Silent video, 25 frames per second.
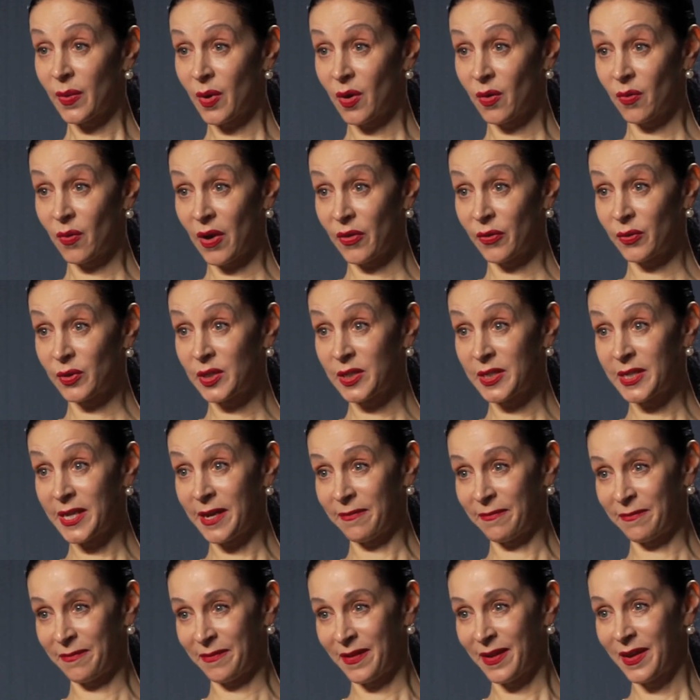come out rather
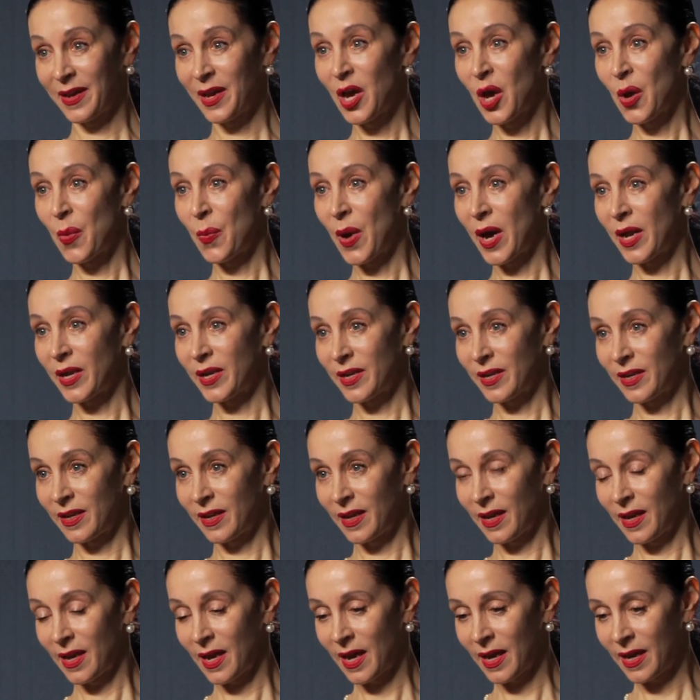stiff, but
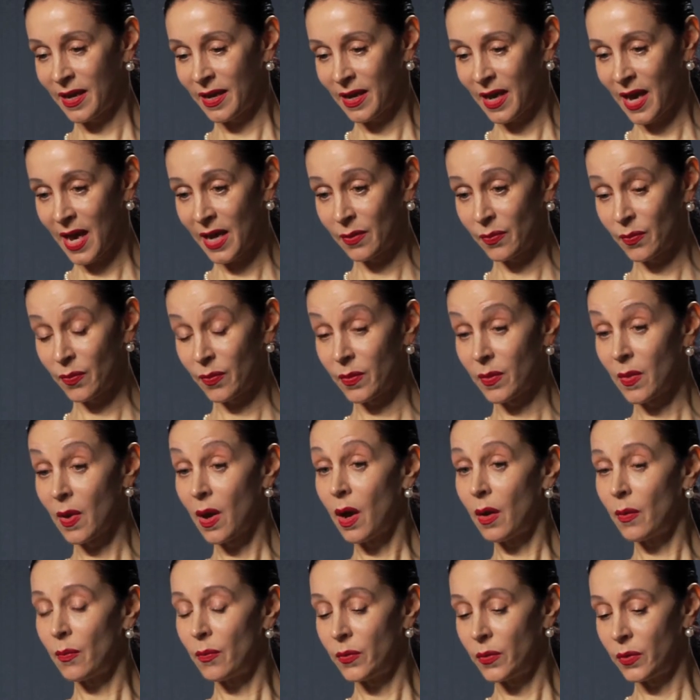uh, and
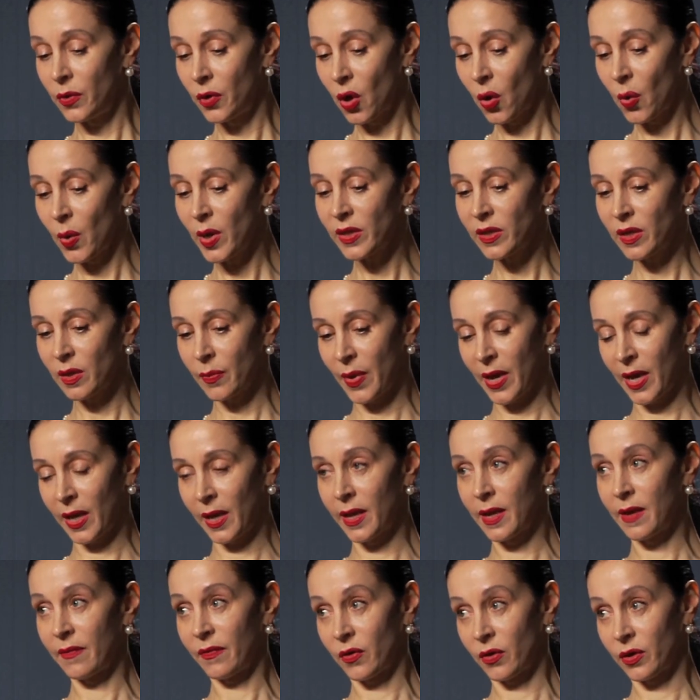knowing that
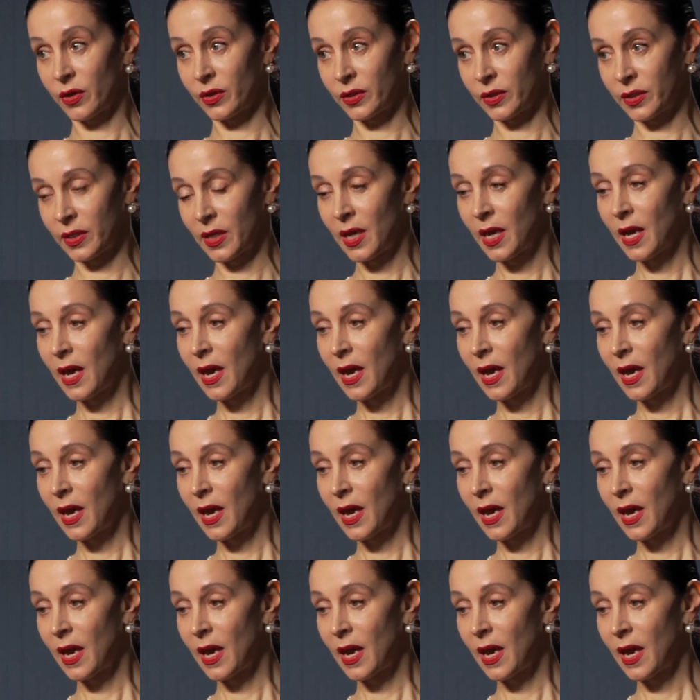ballet, of course,